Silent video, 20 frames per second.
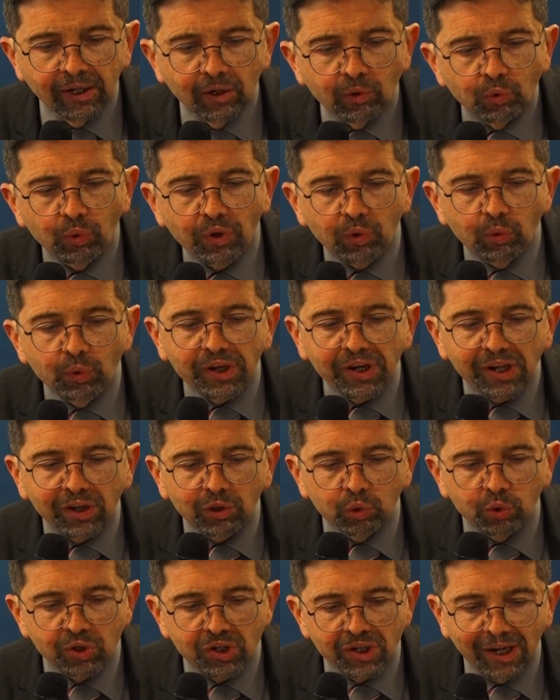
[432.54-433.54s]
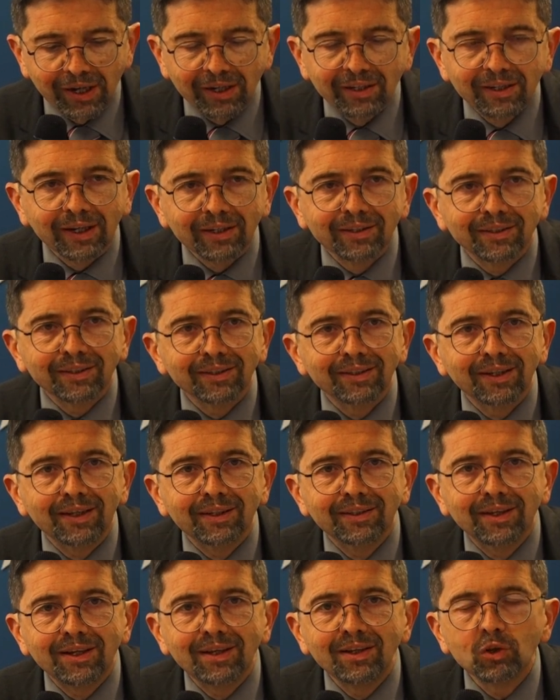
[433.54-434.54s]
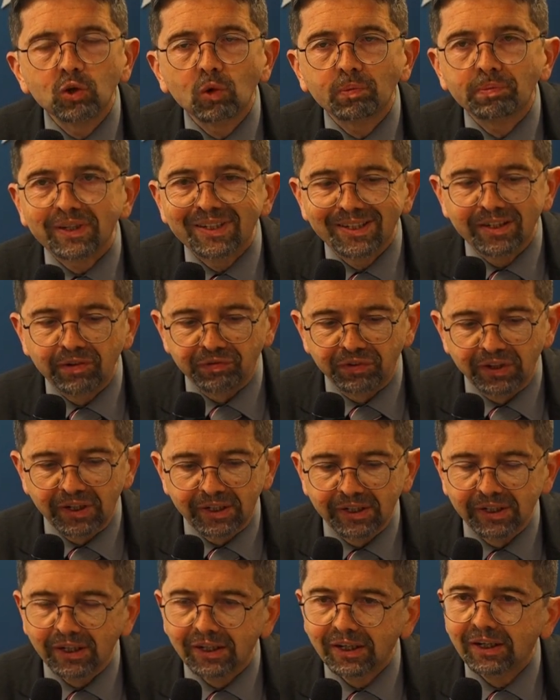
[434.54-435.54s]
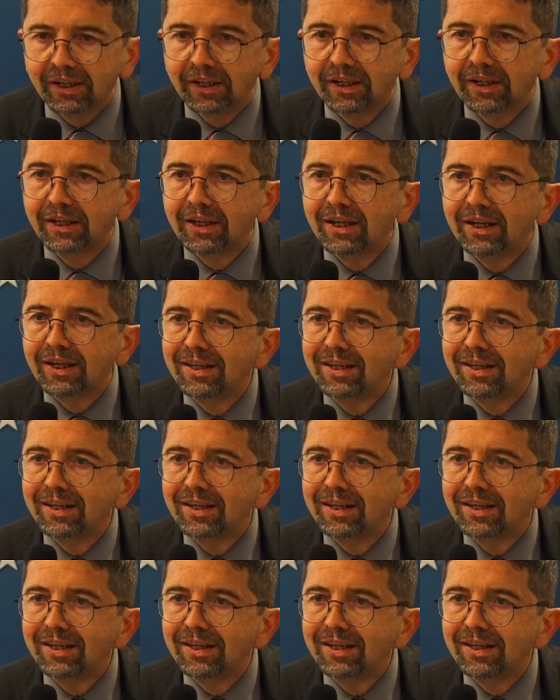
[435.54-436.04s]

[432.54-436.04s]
we, we need to say that the, the Indo-Pacific uh, uh,